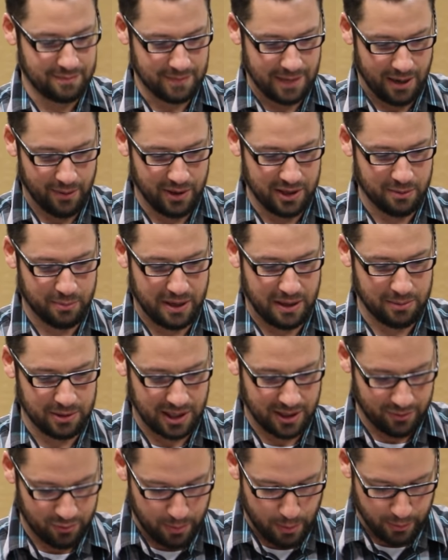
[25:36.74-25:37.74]
I read the Bible,
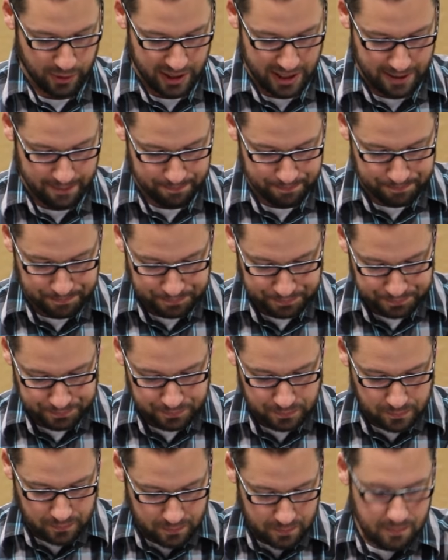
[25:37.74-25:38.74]
I don't remember that.
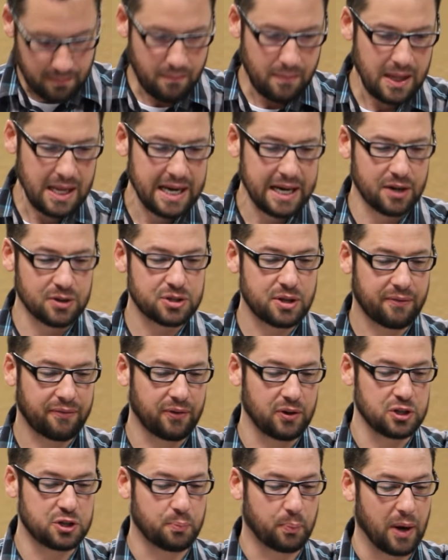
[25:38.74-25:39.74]
Here's the
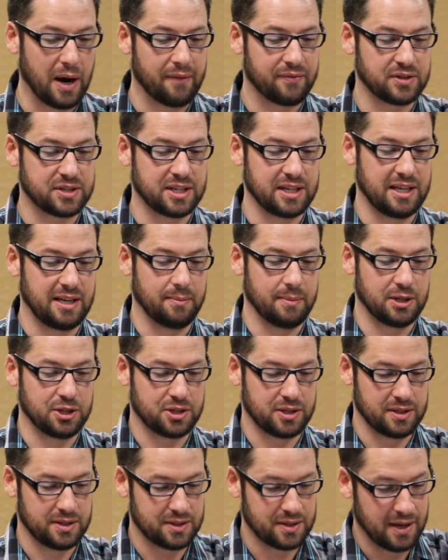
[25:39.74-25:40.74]
first prophecy he
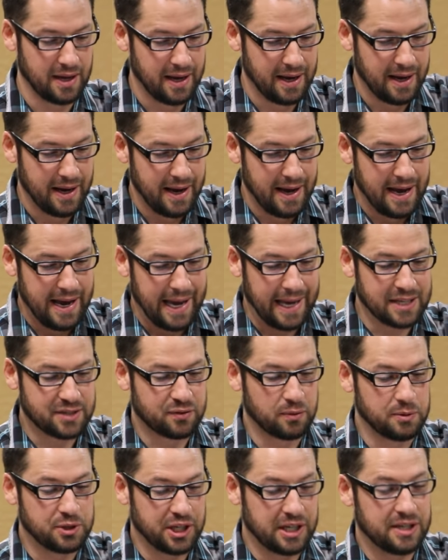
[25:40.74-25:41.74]
mentions. It's
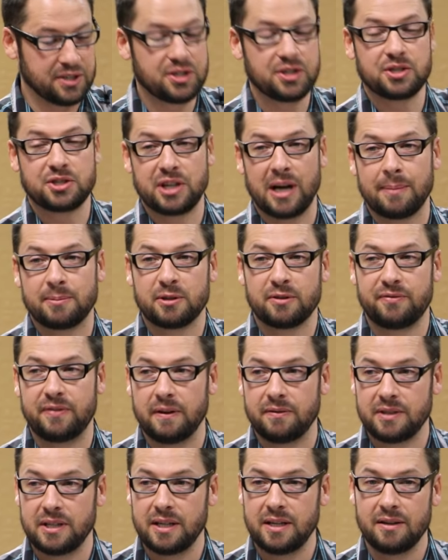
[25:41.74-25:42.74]
from Genesis chapter
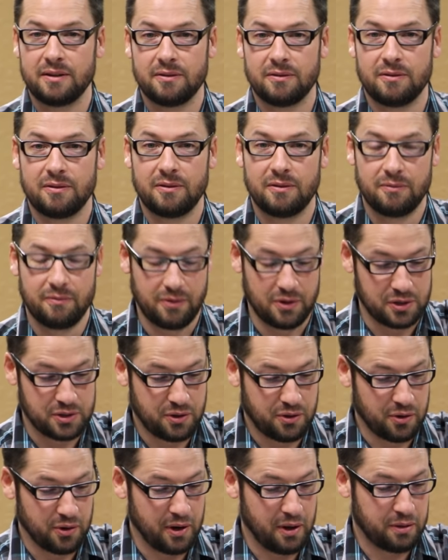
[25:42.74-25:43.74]
50, verse
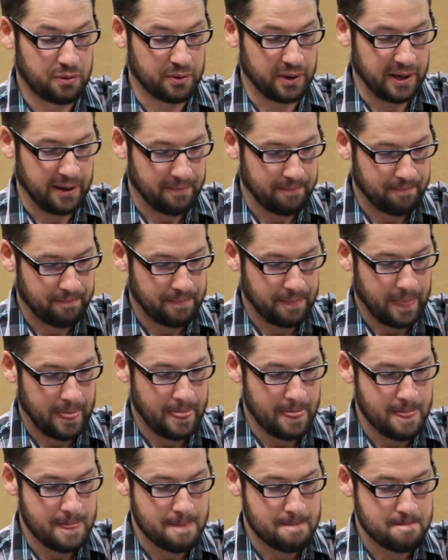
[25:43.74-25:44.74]
33.
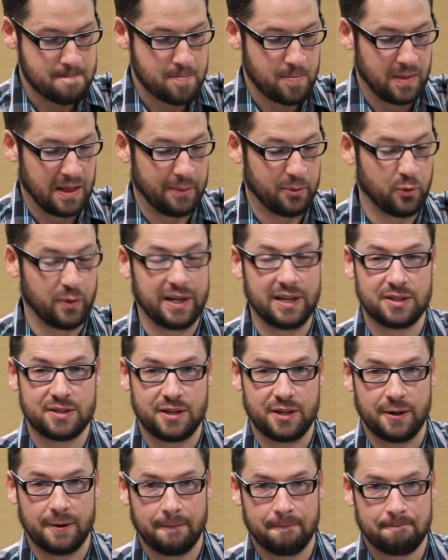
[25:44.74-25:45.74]
Let me read it
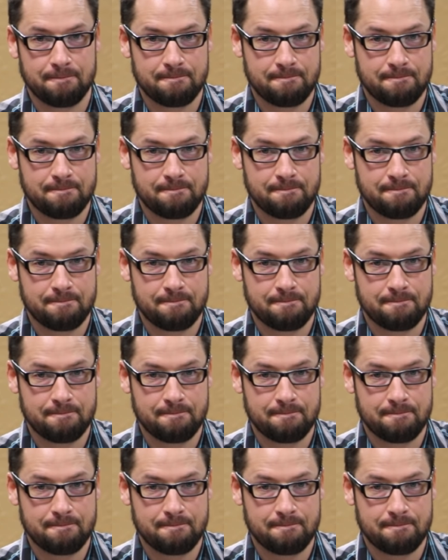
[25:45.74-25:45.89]
to you.